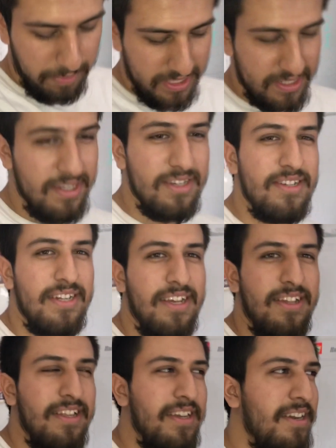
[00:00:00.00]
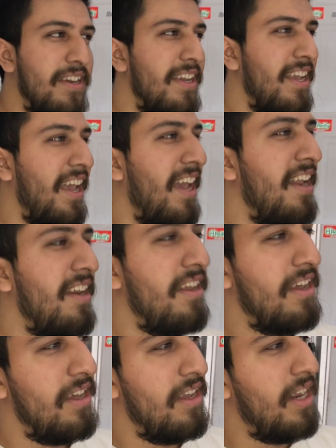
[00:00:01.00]
piss session down there, and
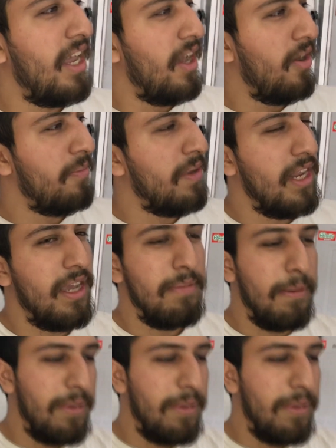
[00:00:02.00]
now I'm gonna have my